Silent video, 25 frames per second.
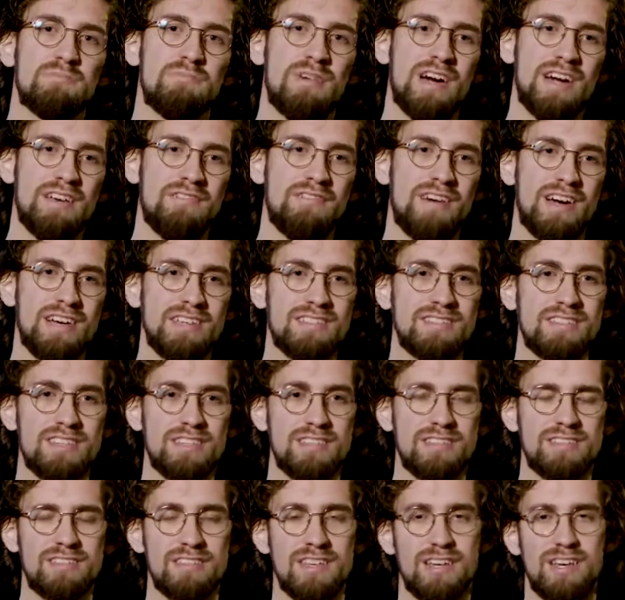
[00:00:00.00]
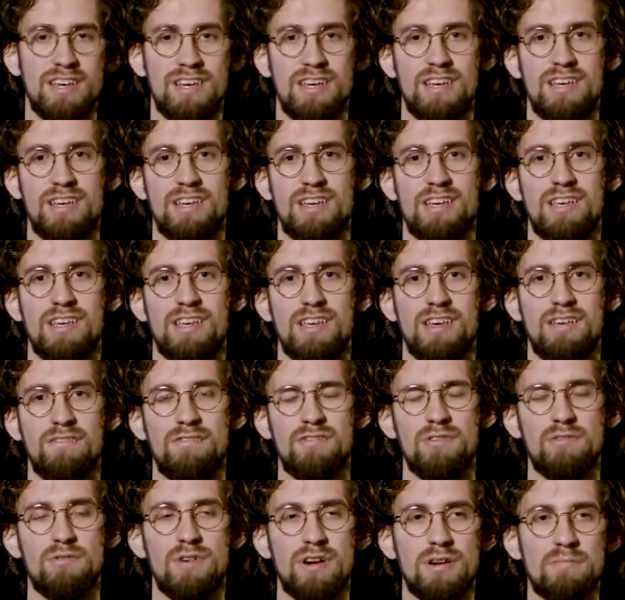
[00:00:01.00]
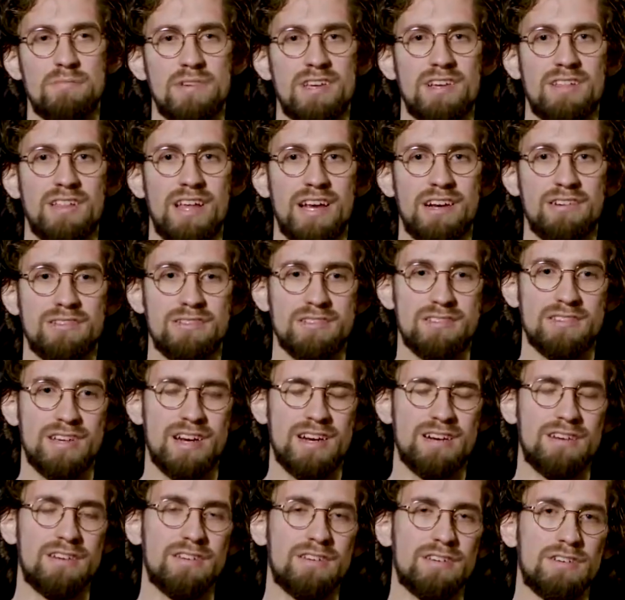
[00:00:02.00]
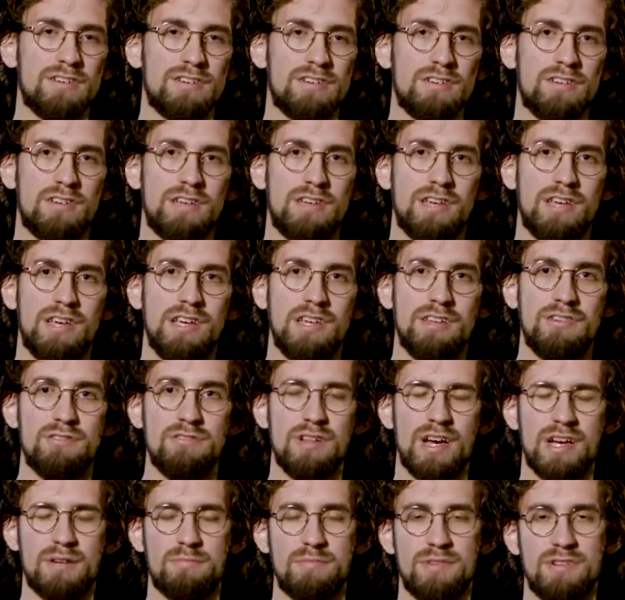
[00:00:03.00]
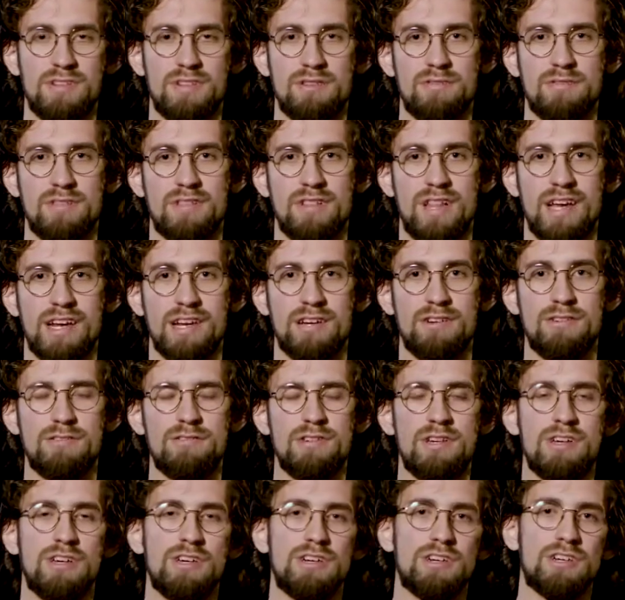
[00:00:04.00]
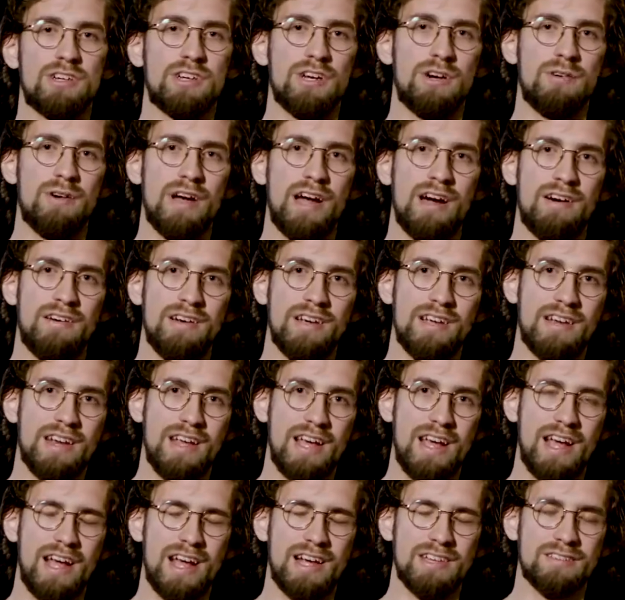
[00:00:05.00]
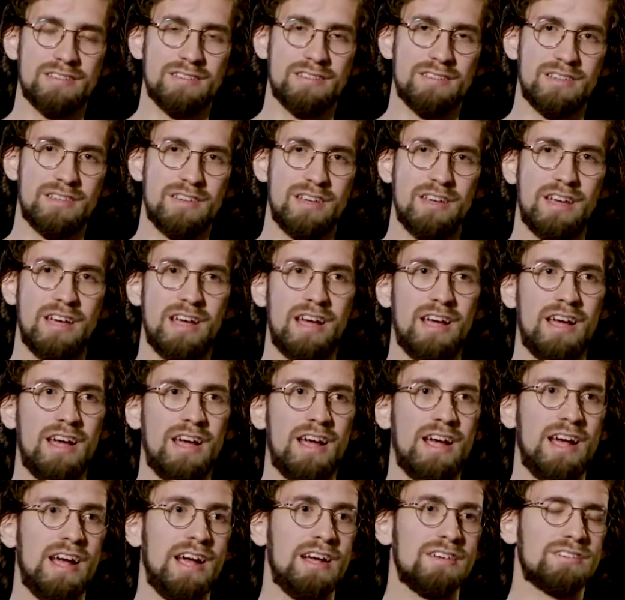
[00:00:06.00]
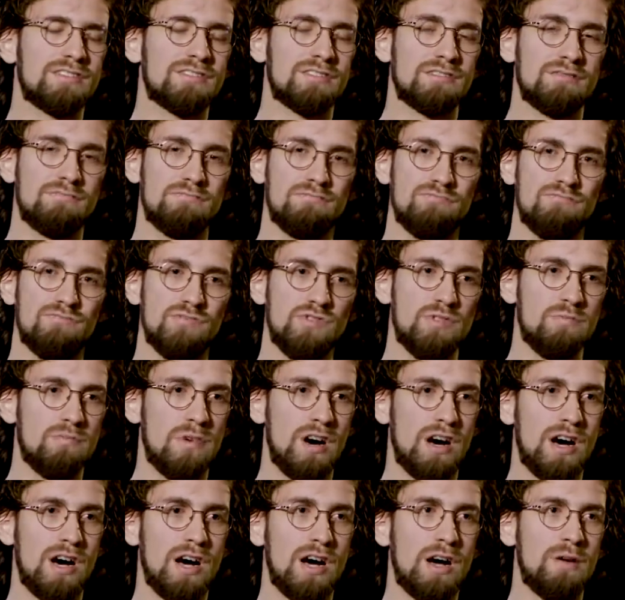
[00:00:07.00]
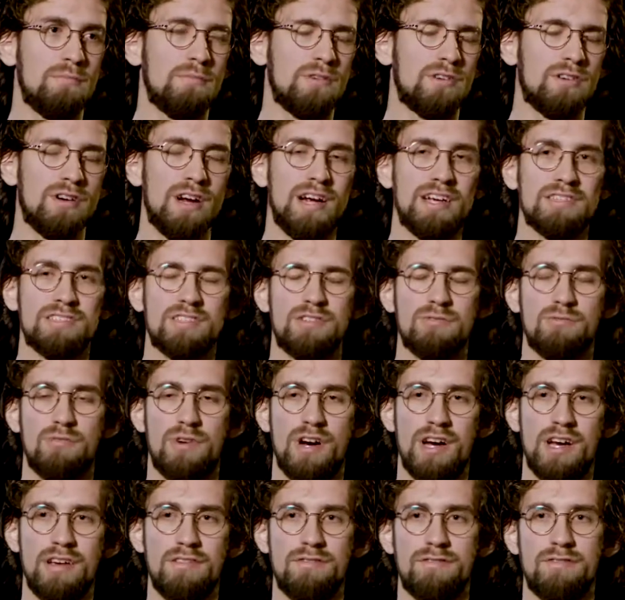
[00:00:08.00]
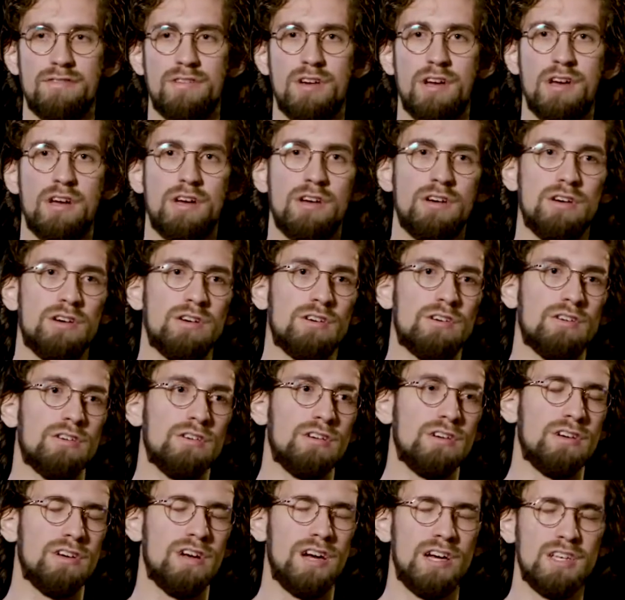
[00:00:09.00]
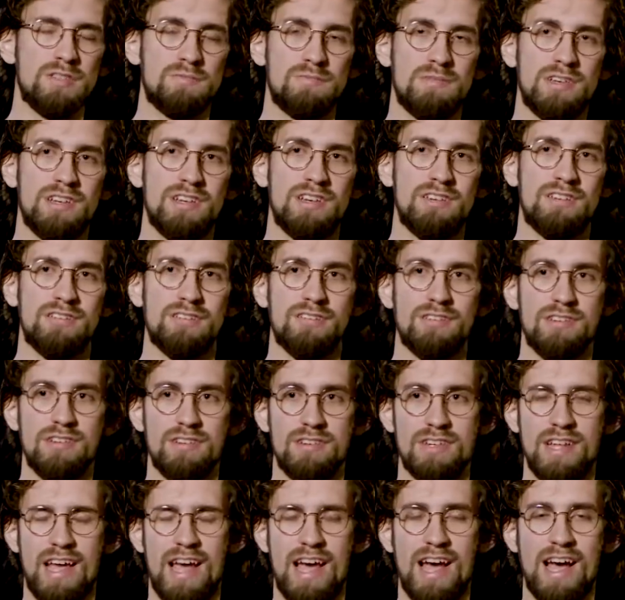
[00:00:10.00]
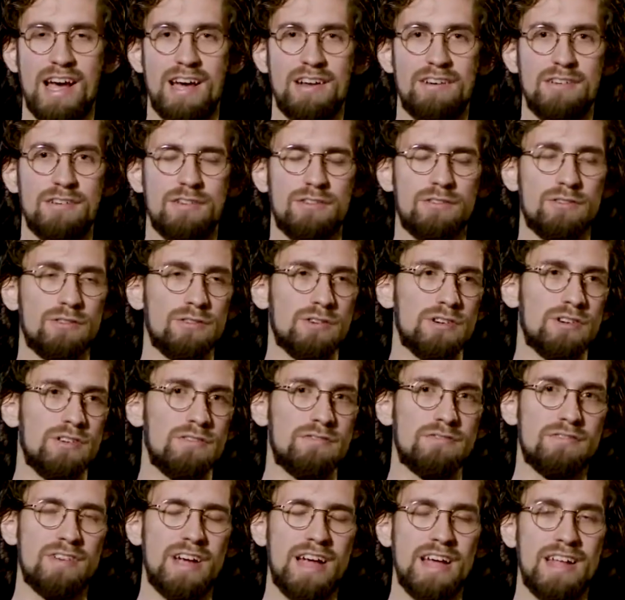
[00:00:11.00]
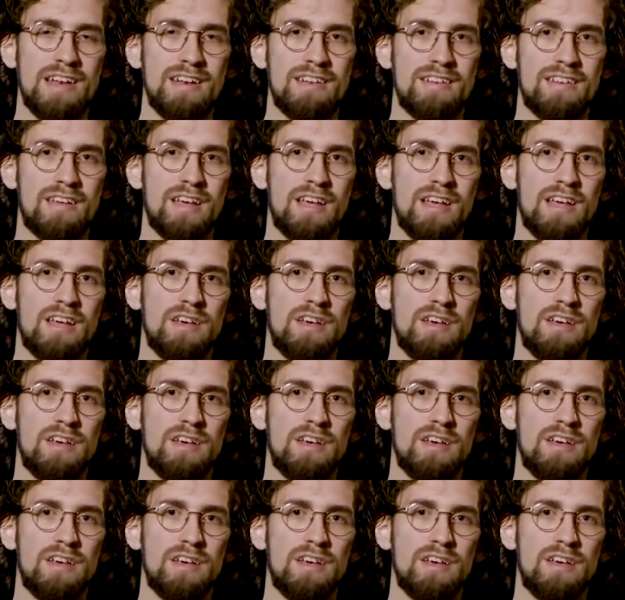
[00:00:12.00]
So my advice is, if you want to be a Lego designer and you like building with Lego, go out and ask your mom, or ask your wife, or your husband, or your dad, or your friend,